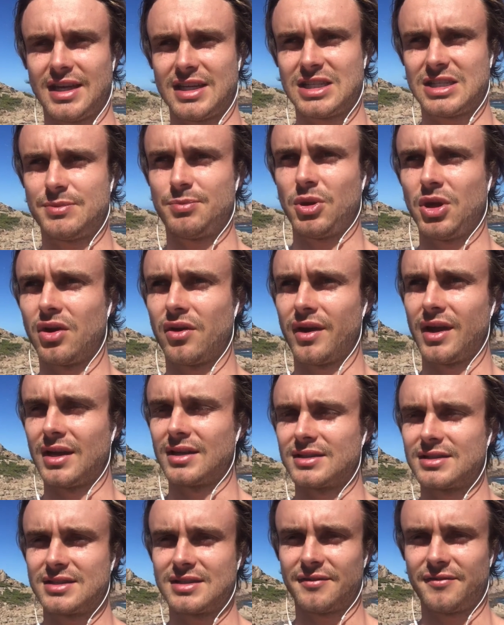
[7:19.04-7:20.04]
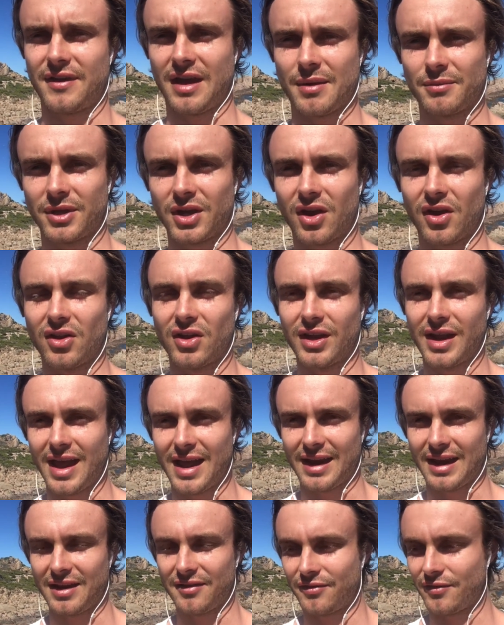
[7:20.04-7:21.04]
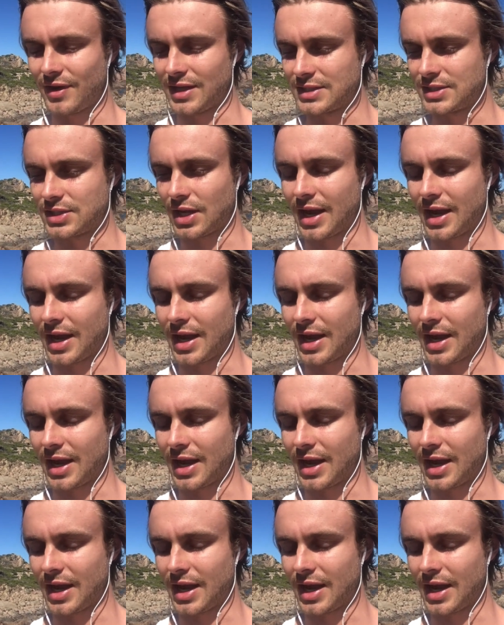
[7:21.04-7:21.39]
experience the family holiday and everyone's